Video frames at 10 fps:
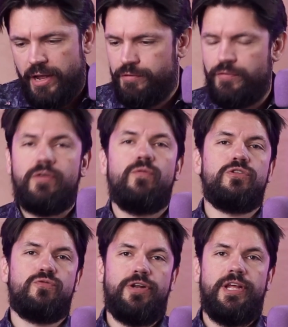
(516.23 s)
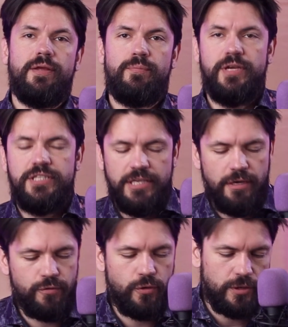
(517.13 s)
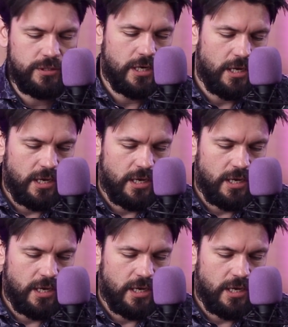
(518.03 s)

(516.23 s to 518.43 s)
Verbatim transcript: Everything was running peachy, of course.